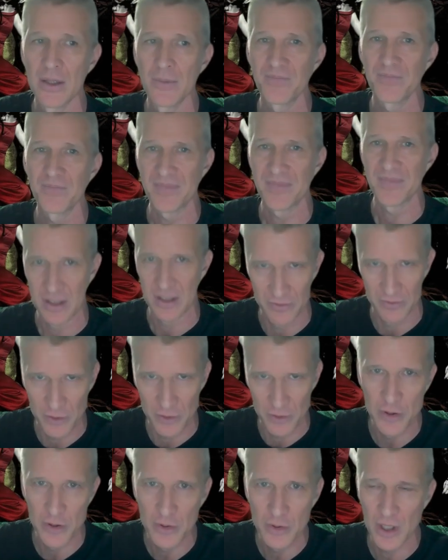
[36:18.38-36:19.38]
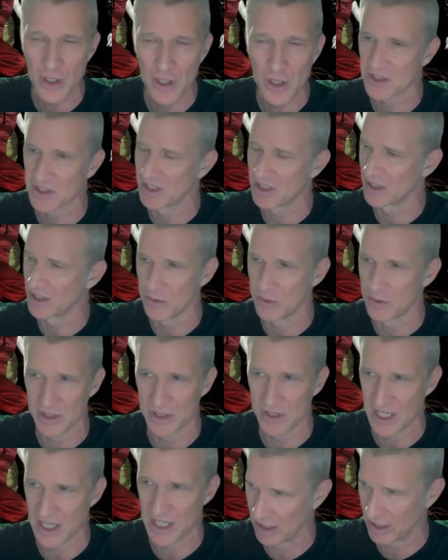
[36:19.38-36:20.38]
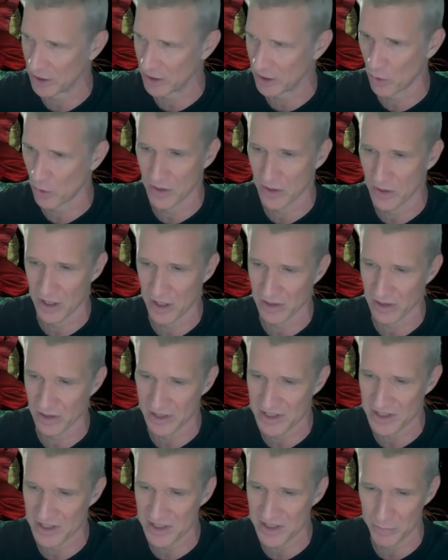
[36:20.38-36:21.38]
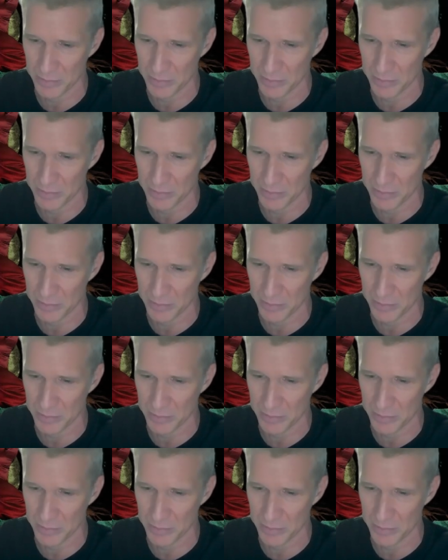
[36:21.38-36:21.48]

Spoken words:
If you do those things, you can take an extraordinarily simple,